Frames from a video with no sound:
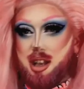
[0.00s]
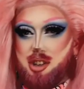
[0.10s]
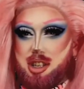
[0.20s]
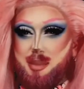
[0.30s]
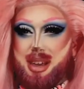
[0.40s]

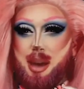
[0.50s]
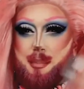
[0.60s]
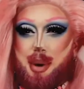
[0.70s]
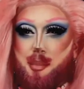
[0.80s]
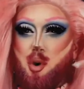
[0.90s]
just to make it
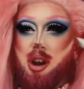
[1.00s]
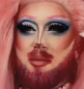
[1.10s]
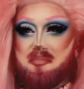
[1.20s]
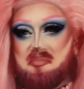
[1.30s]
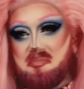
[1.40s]
a bit more
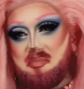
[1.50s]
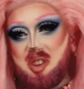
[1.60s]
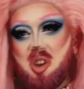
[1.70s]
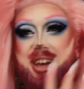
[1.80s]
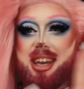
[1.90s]

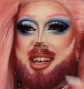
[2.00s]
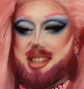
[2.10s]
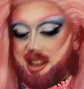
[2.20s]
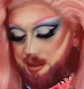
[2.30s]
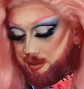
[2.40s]

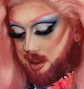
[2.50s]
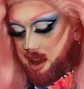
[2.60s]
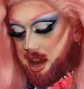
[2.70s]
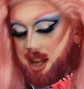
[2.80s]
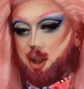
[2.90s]
cohesive.
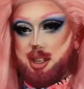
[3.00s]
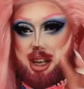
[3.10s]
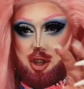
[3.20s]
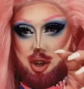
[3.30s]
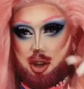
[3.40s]
It looks
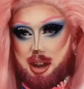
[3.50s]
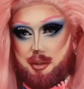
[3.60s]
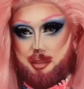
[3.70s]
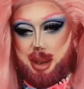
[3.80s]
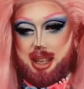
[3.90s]
like two
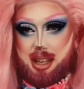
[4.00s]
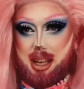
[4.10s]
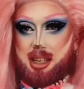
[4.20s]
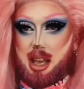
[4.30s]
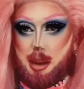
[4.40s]
different
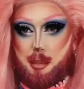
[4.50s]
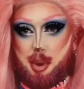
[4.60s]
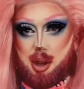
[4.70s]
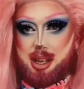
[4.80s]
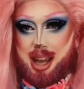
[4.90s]
pieces
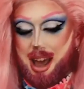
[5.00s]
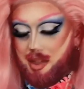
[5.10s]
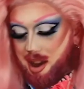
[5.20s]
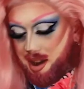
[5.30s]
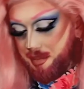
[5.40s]
put
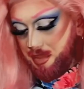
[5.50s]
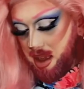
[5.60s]
together,